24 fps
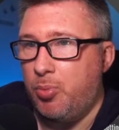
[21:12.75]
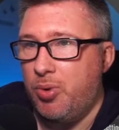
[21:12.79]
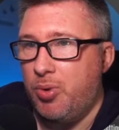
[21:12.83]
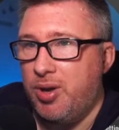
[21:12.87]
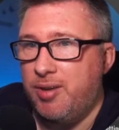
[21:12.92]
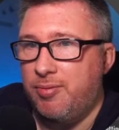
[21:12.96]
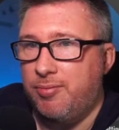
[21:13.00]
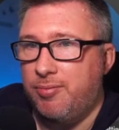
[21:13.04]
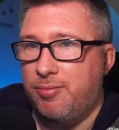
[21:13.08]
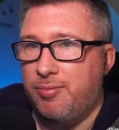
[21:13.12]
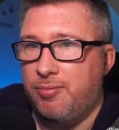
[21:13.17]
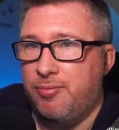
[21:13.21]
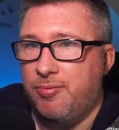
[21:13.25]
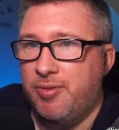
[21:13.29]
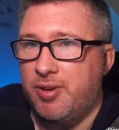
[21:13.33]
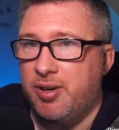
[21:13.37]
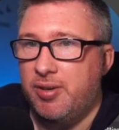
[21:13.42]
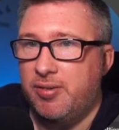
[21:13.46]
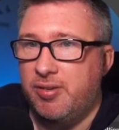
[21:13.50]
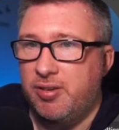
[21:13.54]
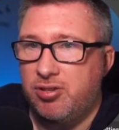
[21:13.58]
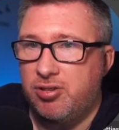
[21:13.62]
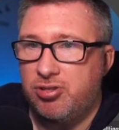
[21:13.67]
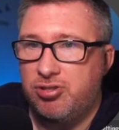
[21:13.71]
with
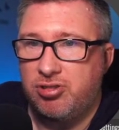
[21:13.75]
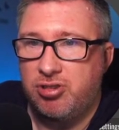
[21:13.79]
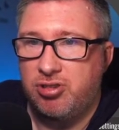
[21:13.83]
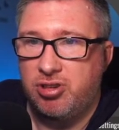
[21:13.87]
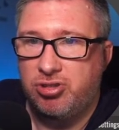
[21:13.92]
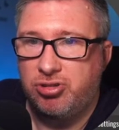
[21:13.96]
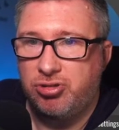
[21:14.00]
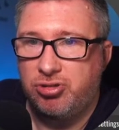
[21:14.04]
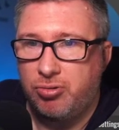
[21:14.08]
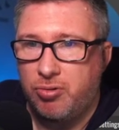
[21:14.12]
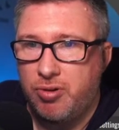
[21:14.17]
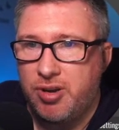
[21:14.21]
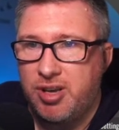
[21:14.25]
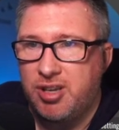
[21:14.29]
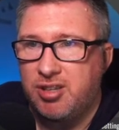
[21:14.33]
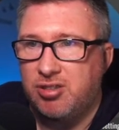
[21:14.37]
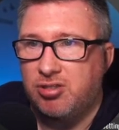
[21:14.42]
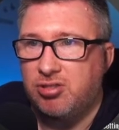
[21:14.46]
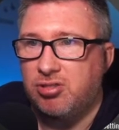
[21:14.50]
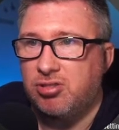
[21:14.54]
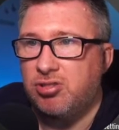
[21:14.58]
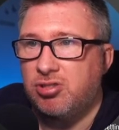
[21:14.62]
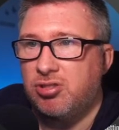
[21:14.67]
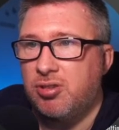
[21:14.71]
various
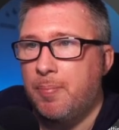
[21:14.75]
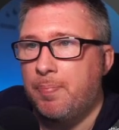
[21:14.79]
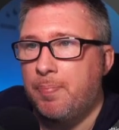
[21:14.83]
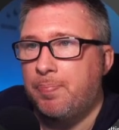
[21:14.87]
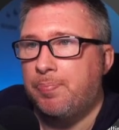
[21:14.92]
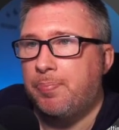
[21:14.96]
screens,